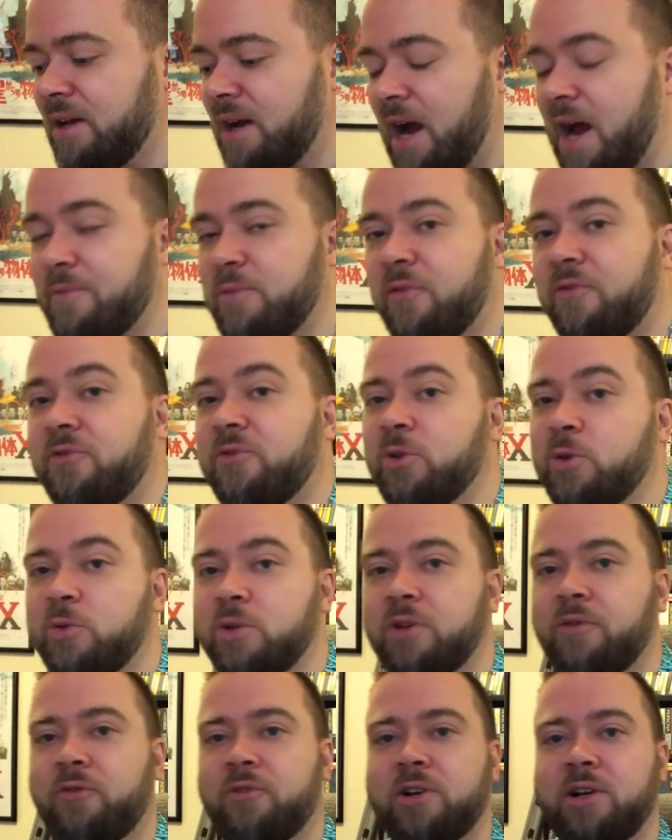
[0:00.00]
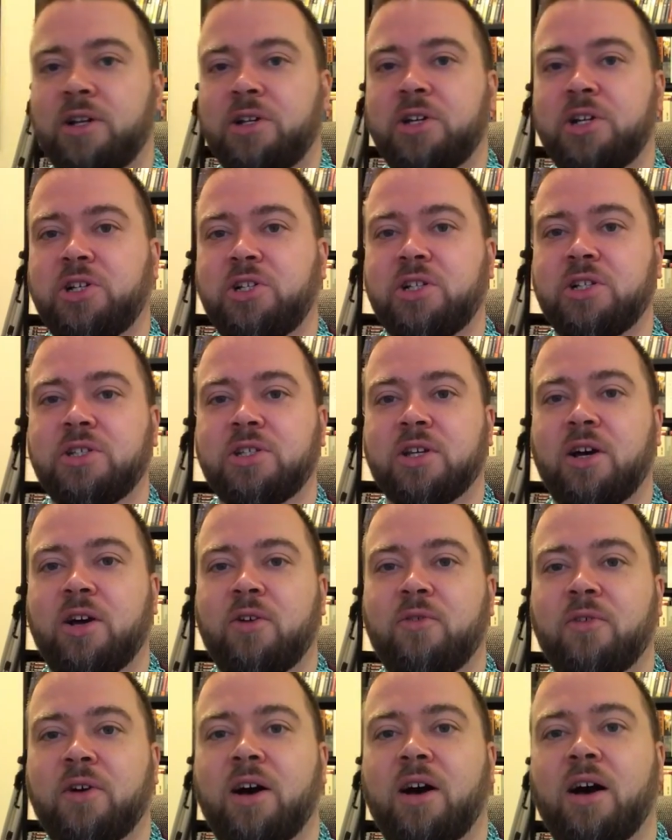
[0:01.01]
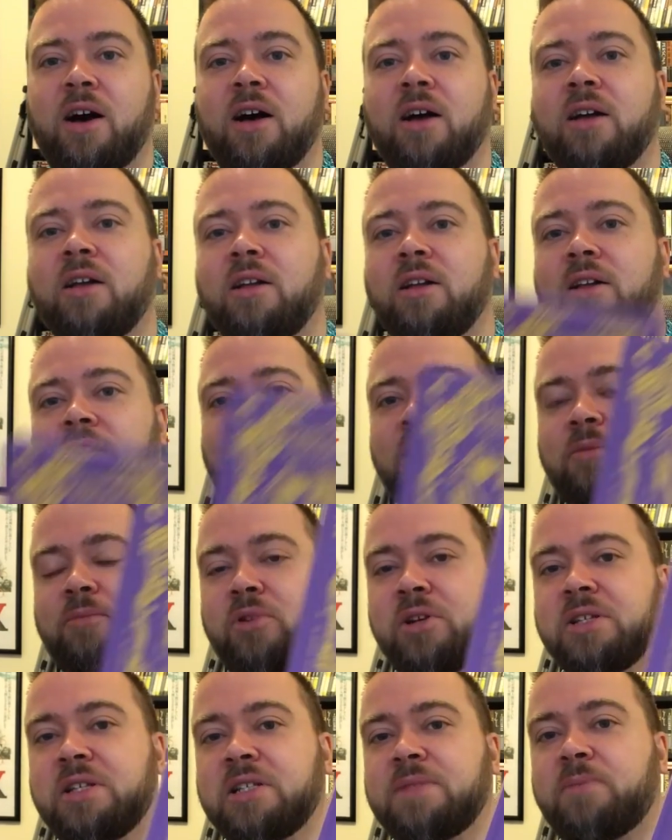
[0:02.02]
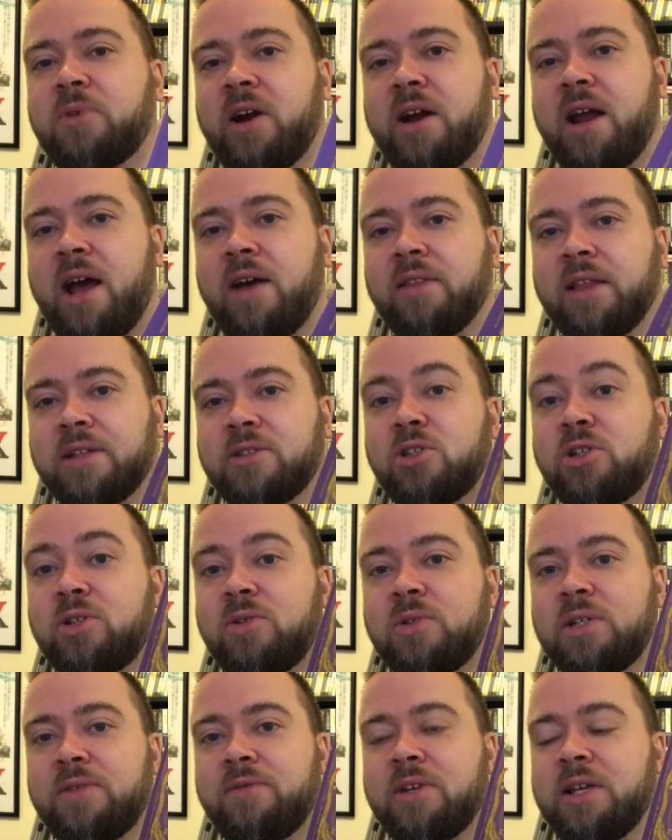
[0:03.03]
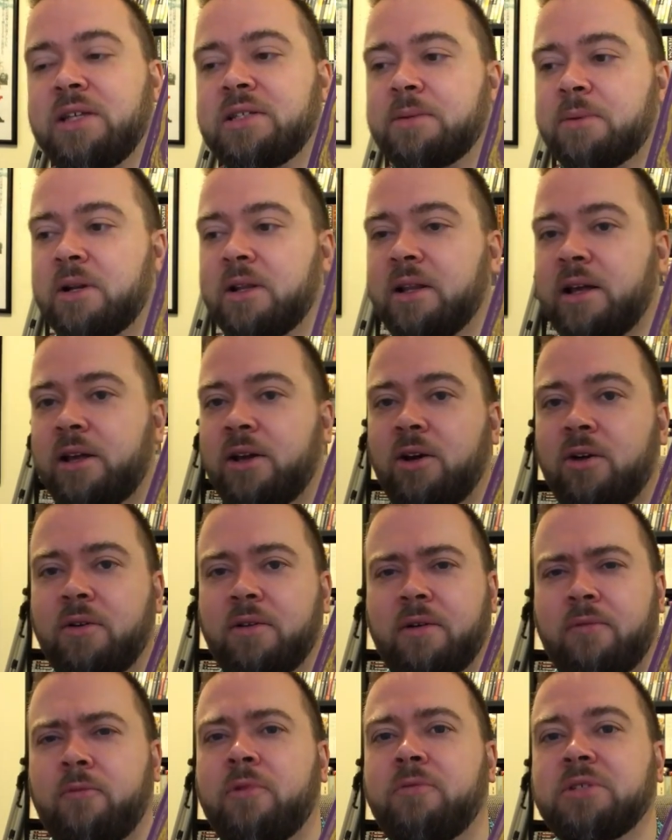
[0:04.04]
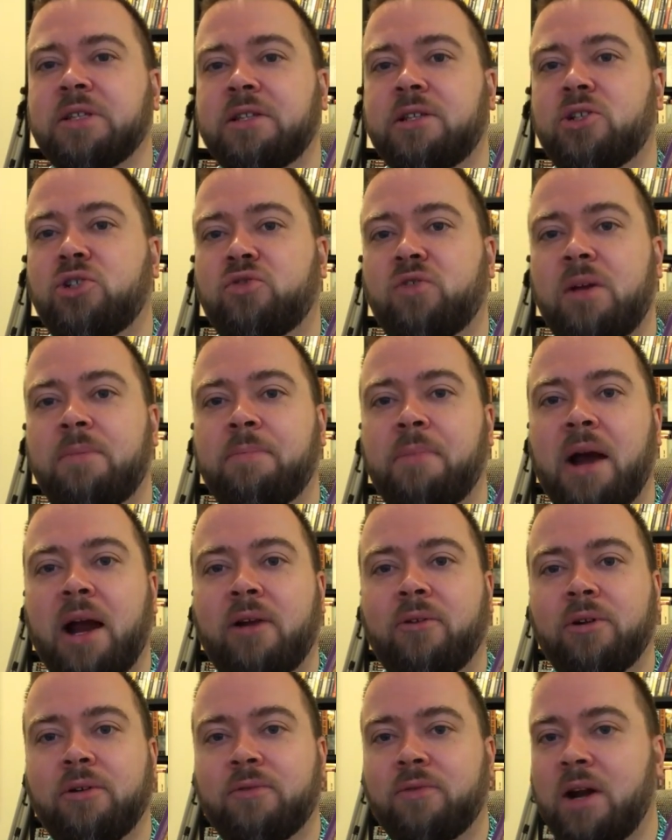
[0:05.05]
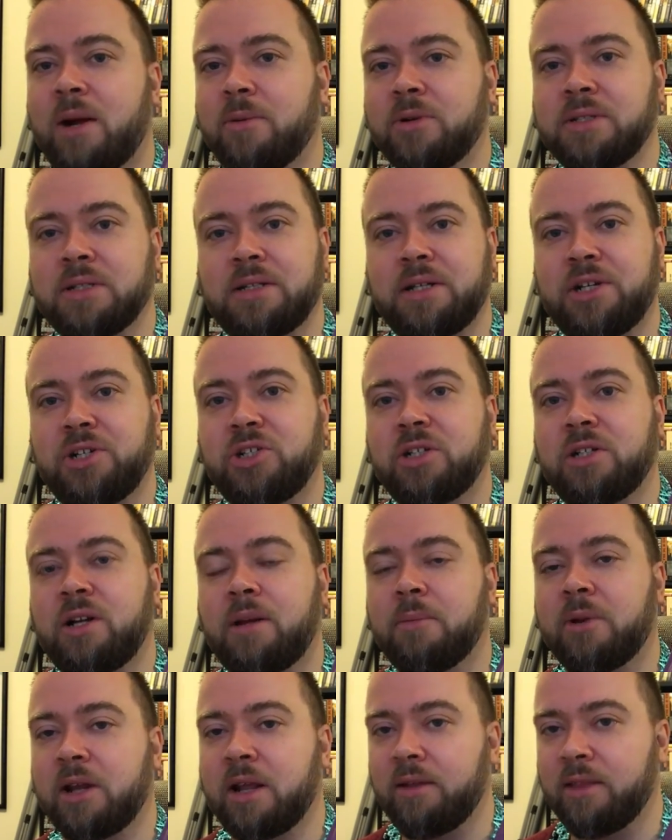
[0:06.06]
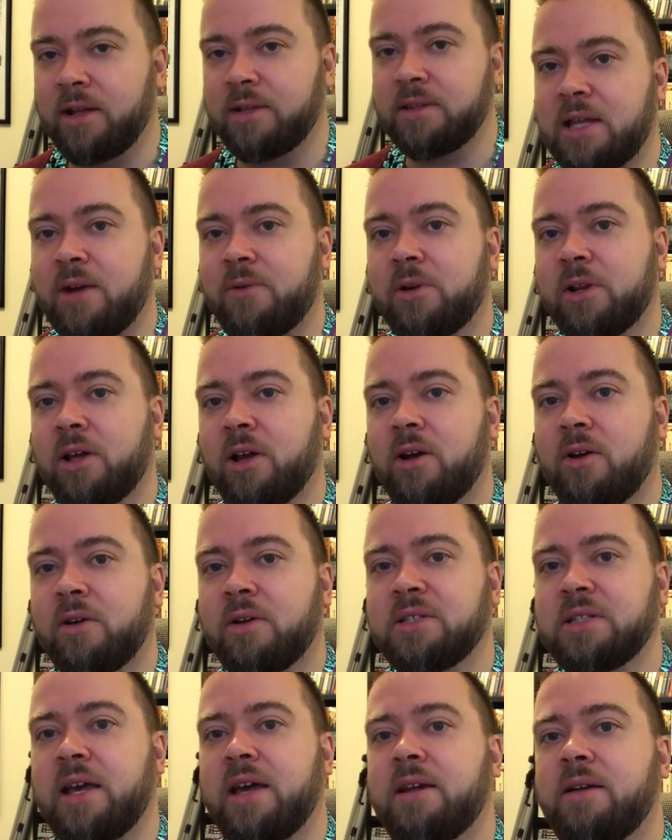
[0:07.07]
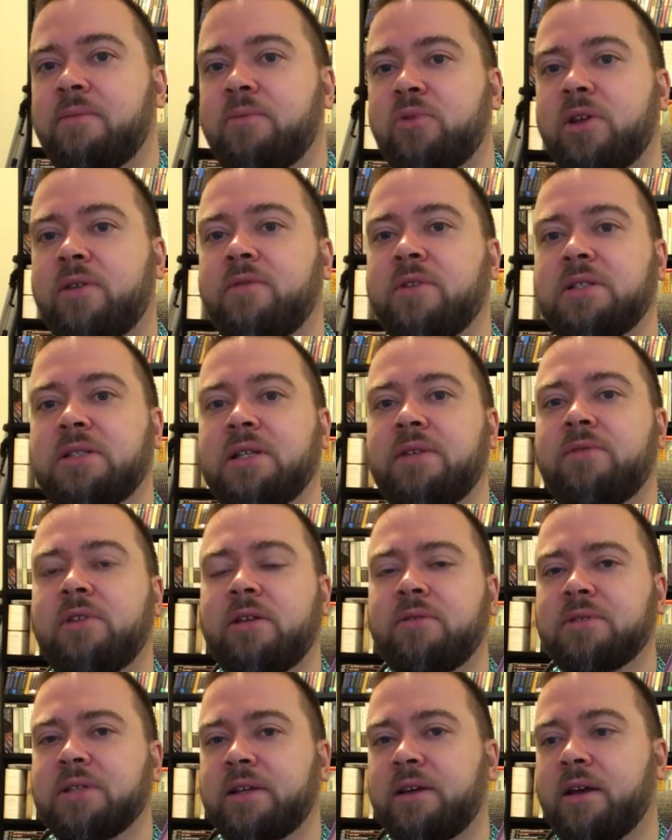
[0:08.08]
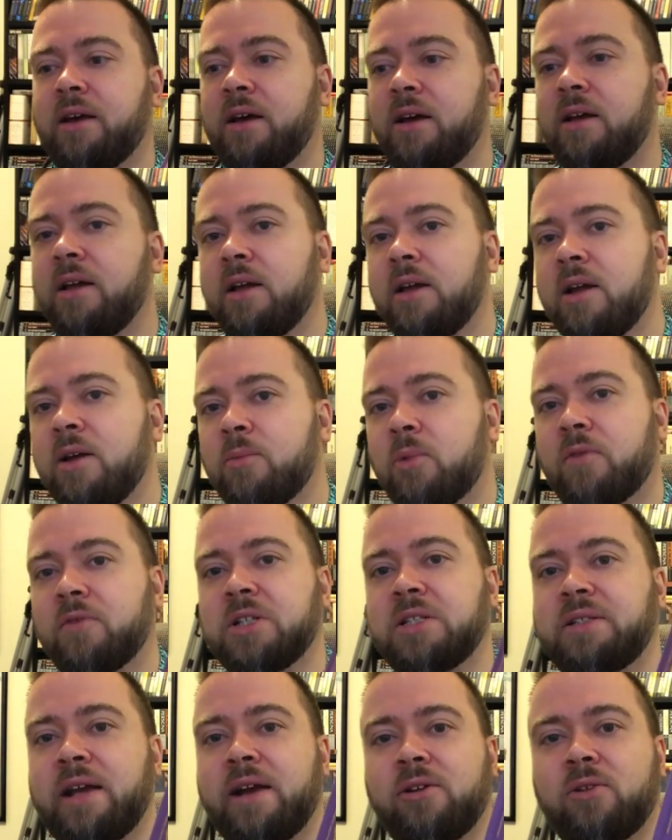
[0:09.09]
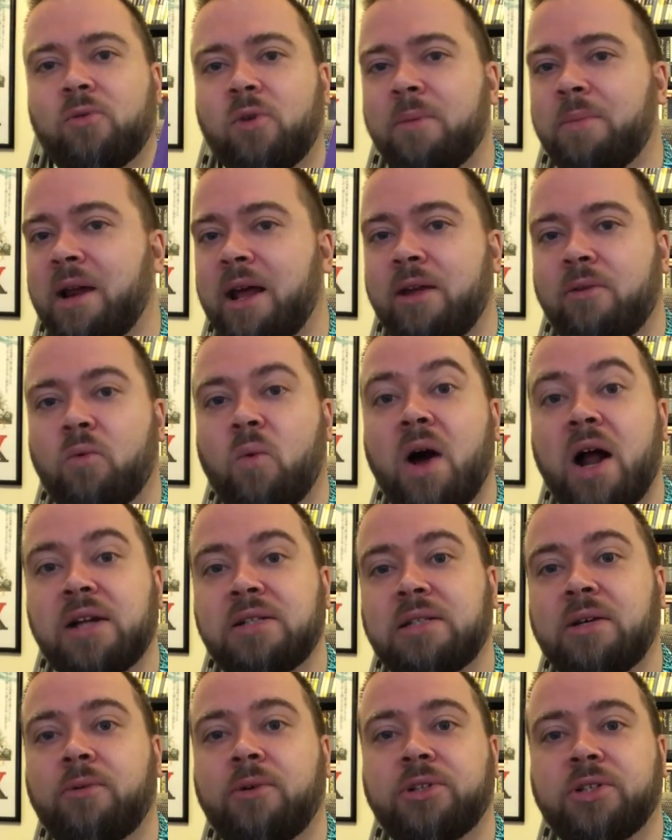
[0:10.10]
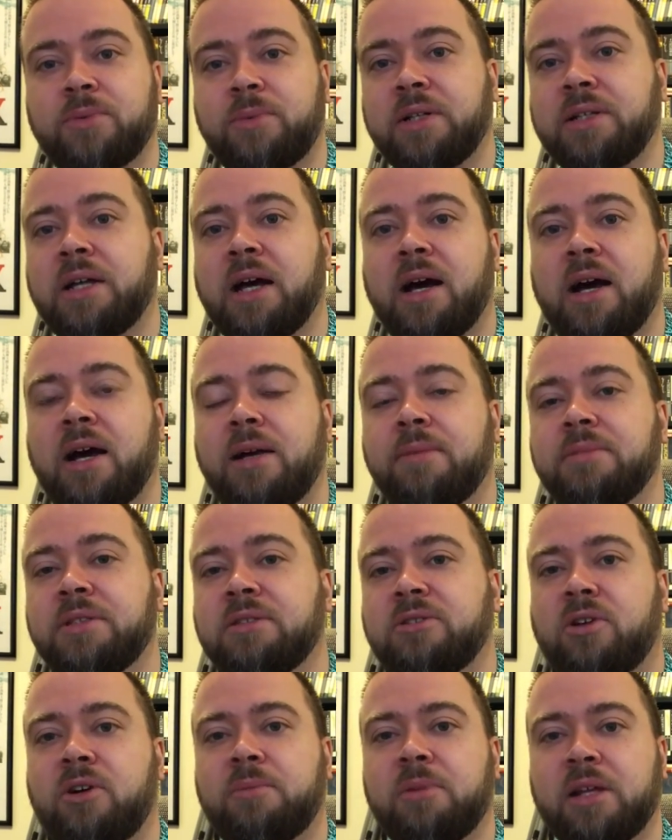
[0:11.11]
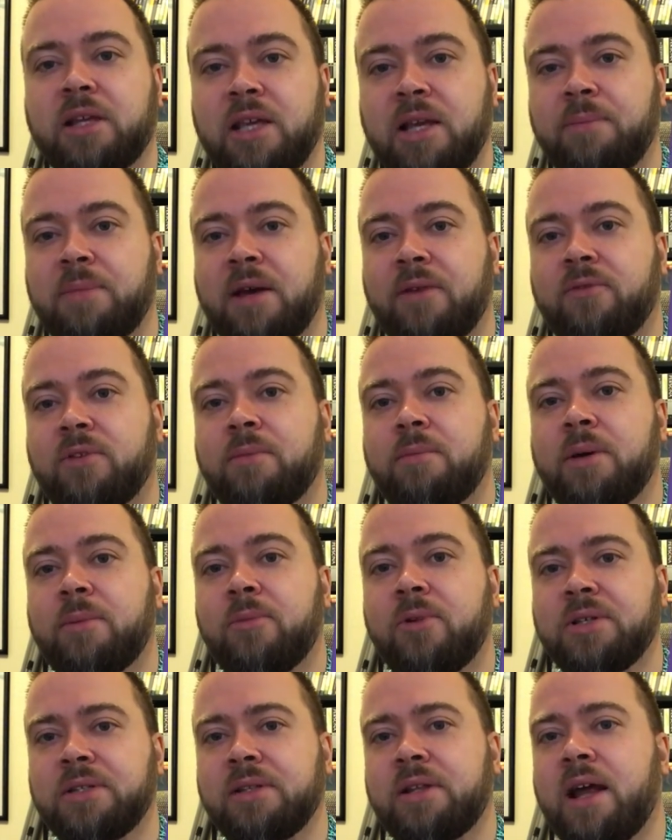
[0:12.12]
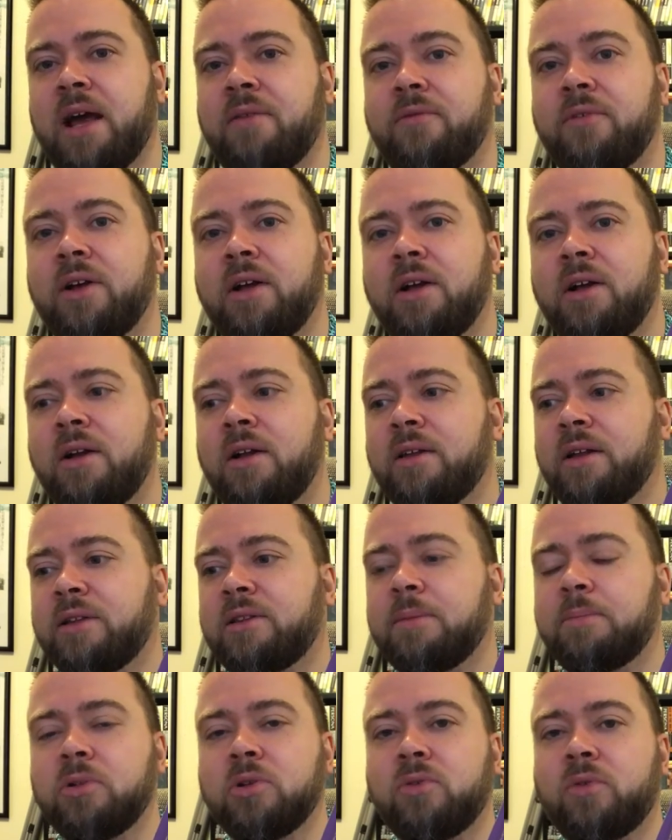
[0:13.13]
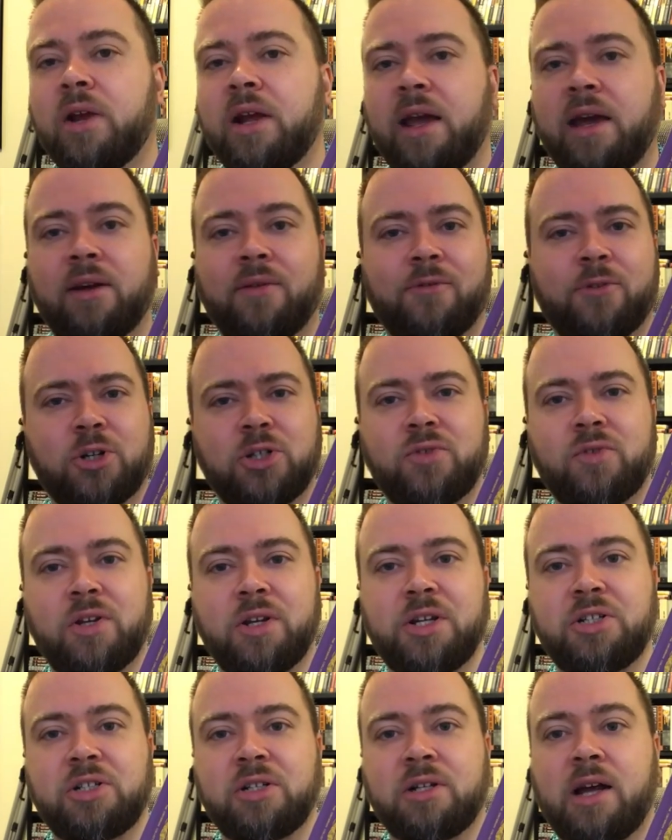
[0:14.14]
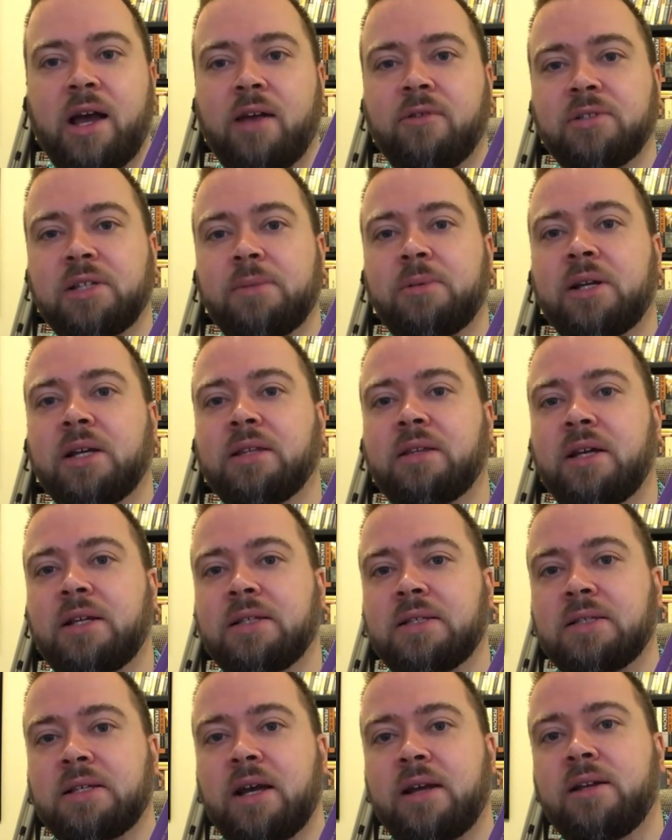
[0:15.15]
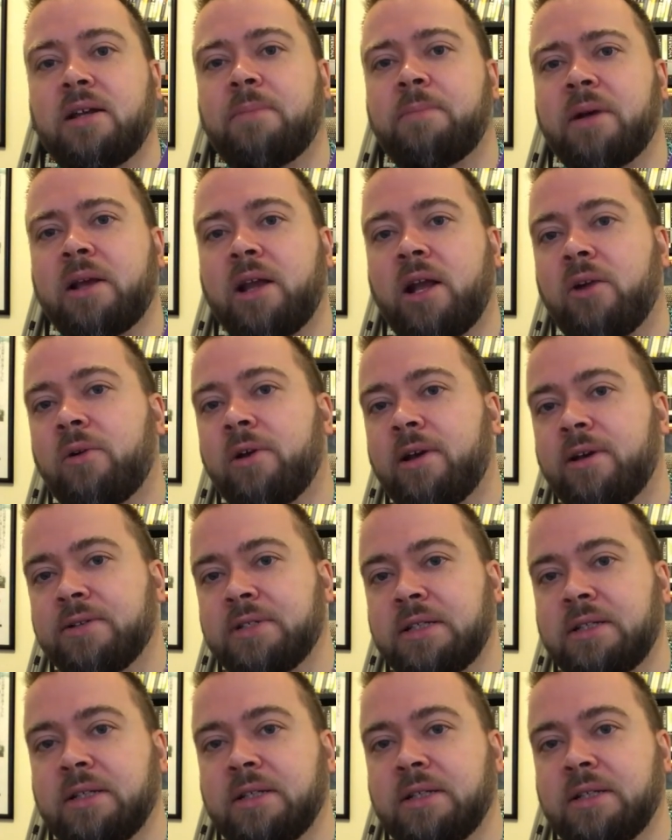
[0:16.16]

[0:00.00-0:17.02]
I have a few different editions of Princess Bride. I had like two DVDs. I'm going to let go. One was like a Dread Pirate Roberts edition. I'm going to that one go because I had a previous DVD. It was like a more of a standard one, but I had watched that one so many times. So I'm going to keep that for the memories. And then I have like the Blu-ray Anniversary Edition. I was able to get that signed up by Carrie Ells.